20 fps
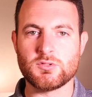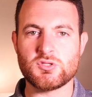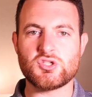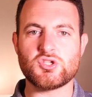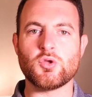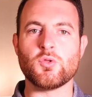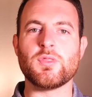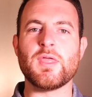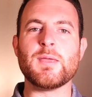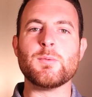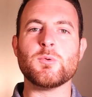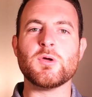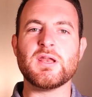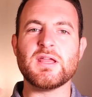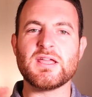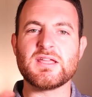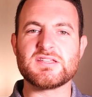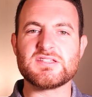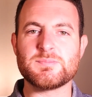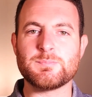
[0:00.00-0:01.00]
So they would
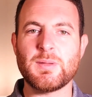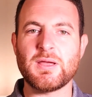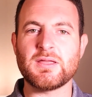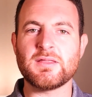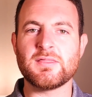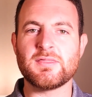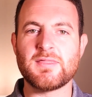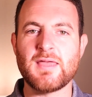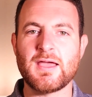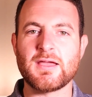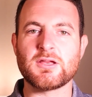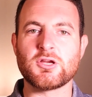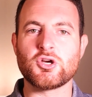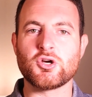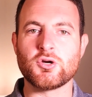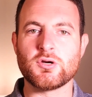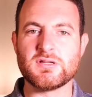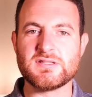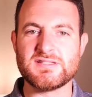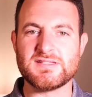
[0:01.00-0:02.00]
expect that
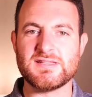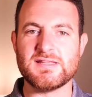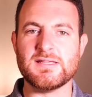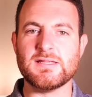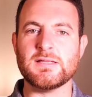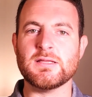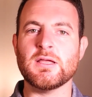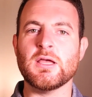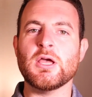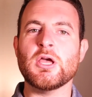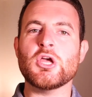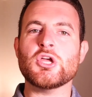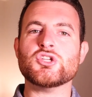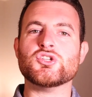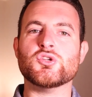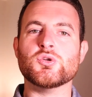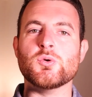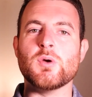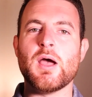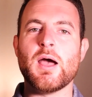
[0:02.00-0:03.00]
currency
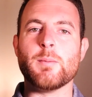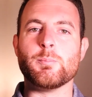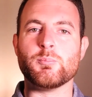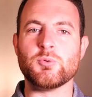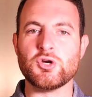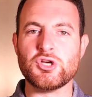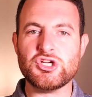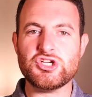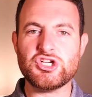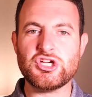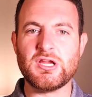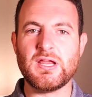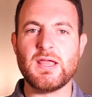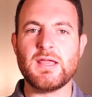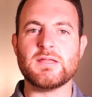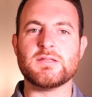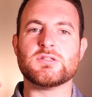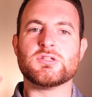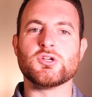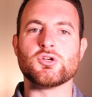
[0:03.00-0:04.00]
to
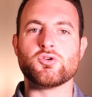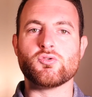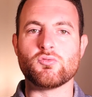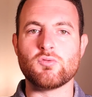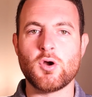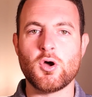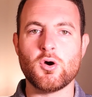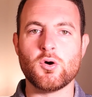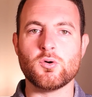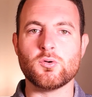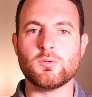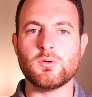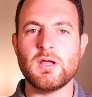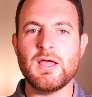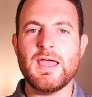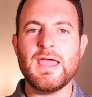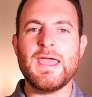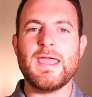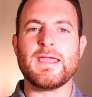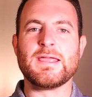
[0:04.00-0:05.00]
appreciate, to grow
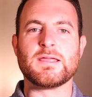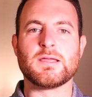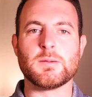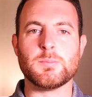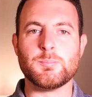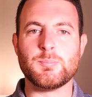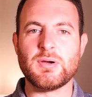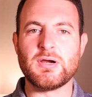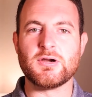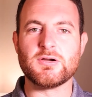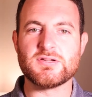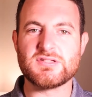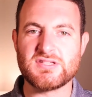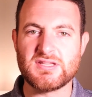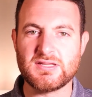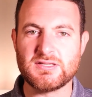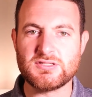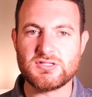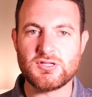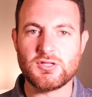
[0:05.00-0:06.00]
in
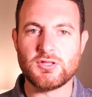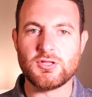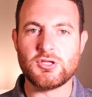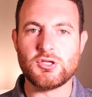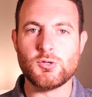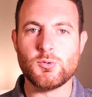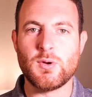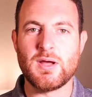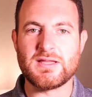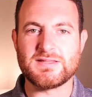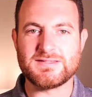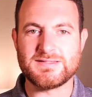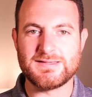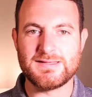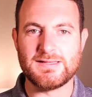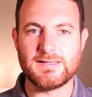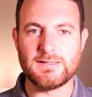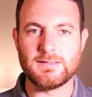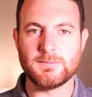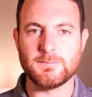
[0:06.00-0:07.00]
comparison to the
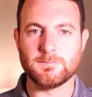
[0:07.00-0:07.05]
USD.